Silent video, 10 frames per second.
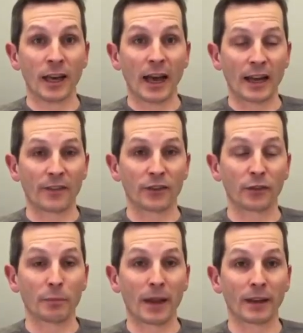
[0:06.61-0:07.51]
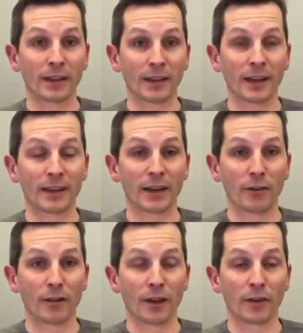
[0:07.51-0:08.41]
And after spending a day
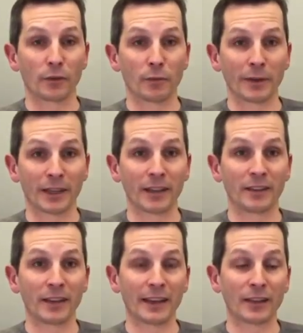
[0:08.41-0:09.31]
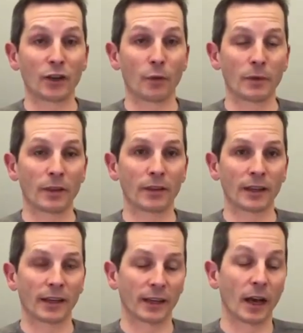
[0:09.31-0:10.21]
around the house with my kids, it got me
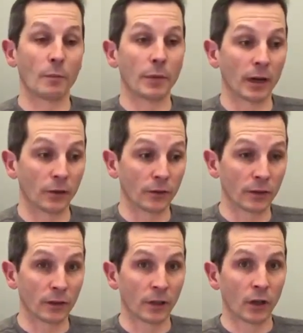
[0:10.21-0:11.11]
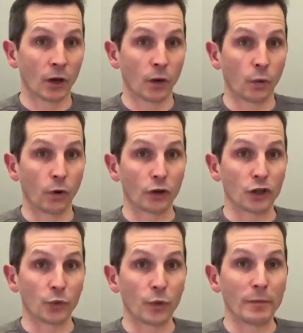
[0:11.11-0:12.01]
thinking about what
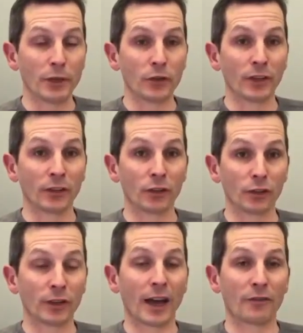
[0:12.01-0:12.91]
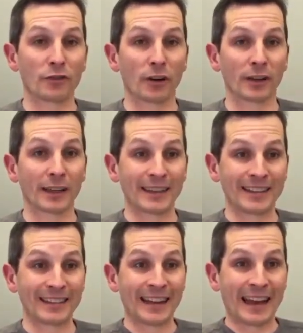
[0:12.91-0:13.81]
should we be doing to look after our
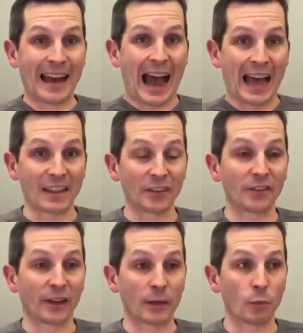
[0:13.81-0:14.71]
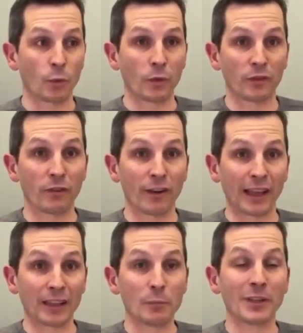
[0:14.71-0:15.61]
kids at this time when we've got very
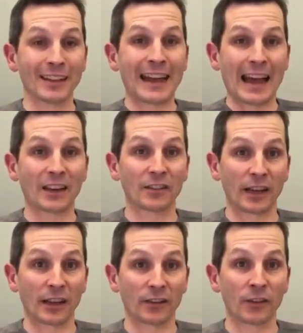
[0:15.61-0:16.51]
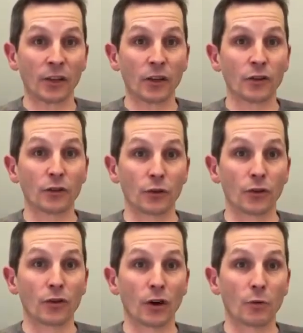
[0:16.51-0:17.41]
limited access to
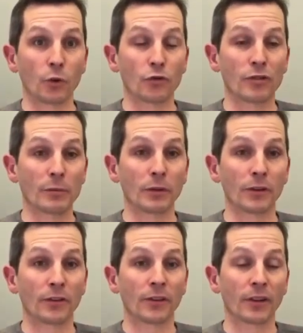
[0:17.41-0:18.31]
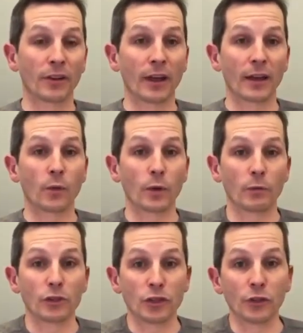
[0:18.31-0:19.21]
the normal treatments that we
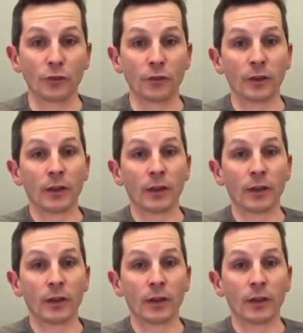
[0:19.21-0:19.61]
would choose.